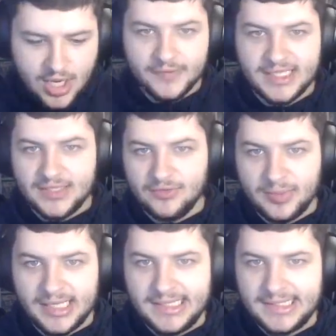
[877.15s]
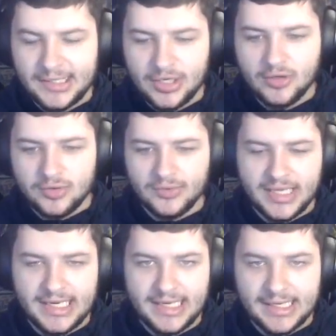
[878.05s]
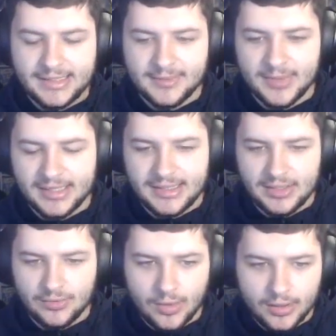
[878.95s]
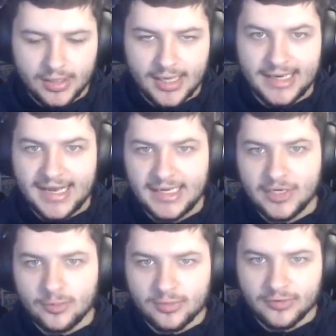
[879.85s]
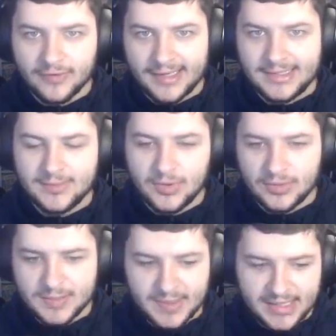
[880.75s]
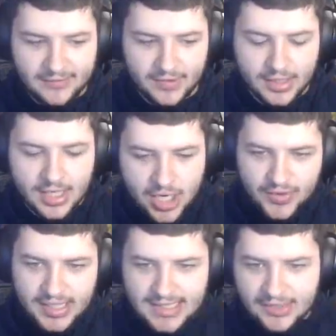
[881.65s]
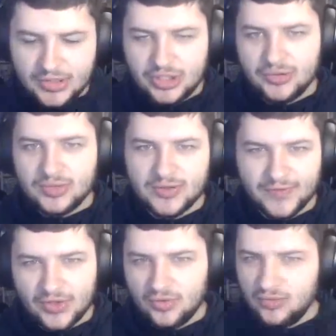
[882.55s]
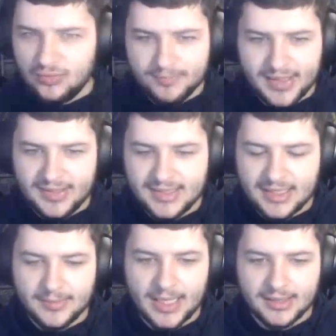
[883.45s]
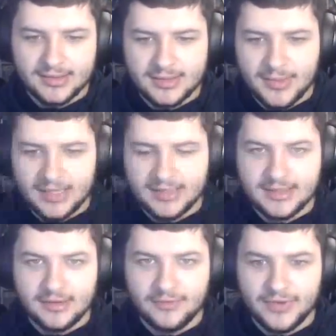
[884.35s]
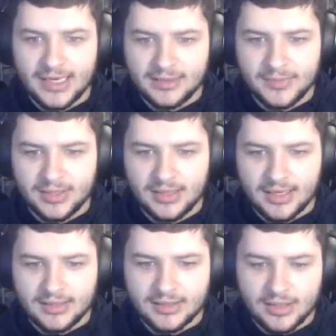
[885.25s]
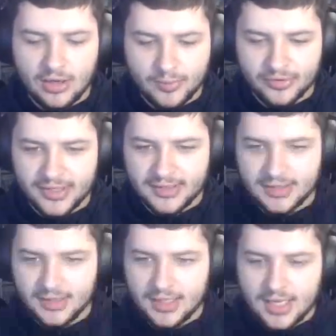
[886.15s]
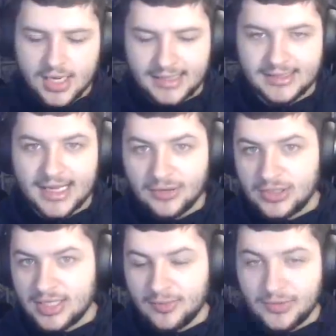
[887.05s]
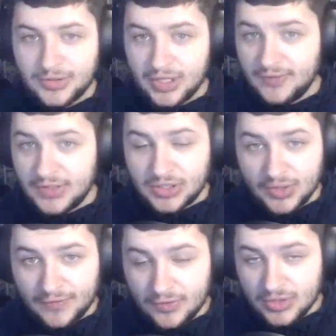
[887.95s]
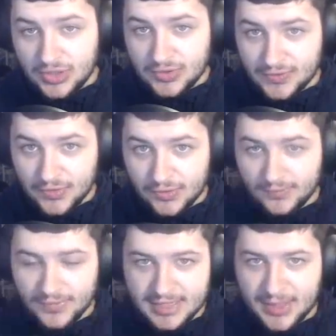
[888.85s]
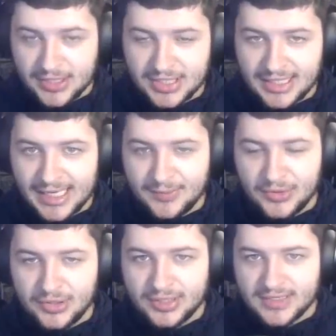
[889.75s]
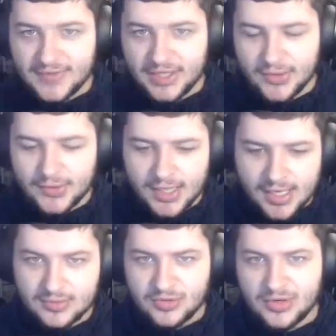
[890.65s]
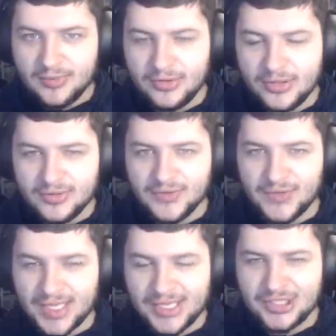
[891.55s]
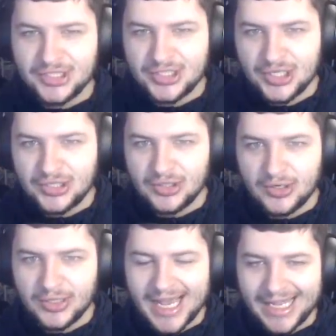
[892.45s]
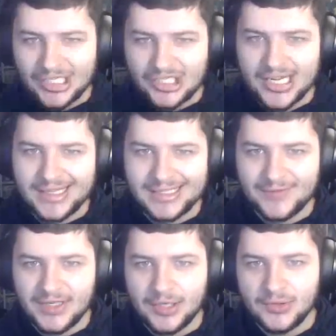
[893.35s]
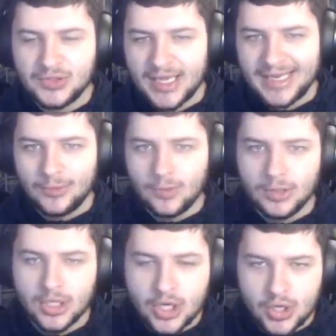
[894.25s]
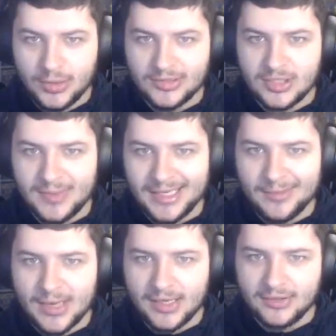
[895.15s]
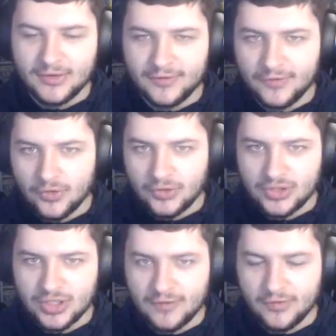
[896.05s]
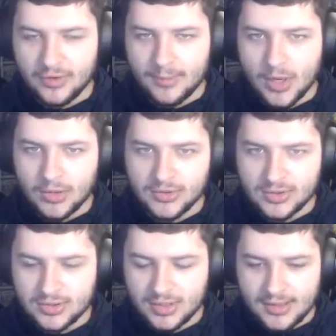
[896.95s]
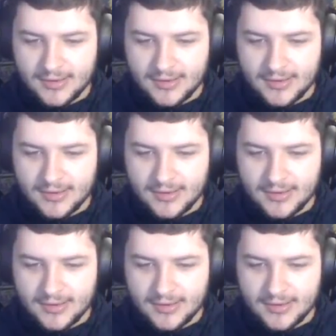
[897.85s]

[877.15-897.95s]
Obviously replace that code with any item ID ID you want and any number of item you want to be given. So that's how to use a few basic commands to make yourself the admin and operator and how to set up the server. So if it was useful, smash the like button on this video, subscribe with notifications turned on and share this video to anyone who wants to make a Minecraft Forge server with the mods.